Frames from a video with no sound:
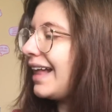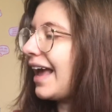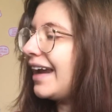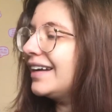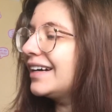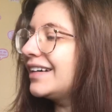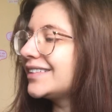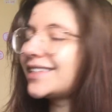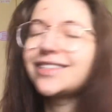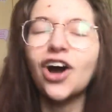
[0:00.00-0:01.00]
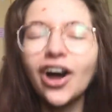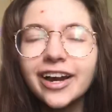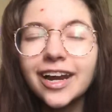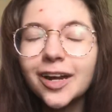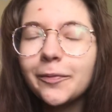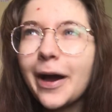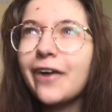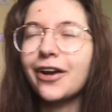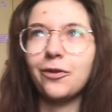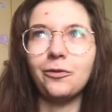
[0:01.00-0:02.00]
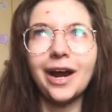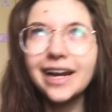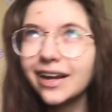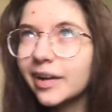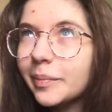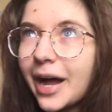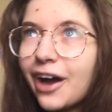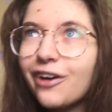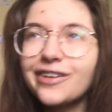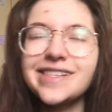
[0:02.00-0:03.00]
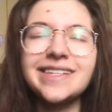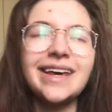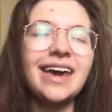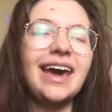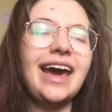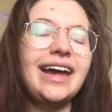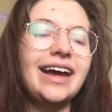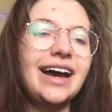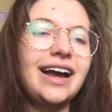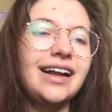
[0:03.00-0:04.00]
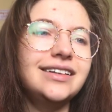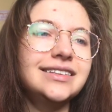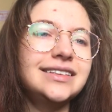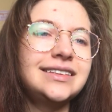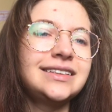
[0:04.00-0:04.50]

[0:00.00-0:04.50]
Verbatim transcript: and talking about and writing about, and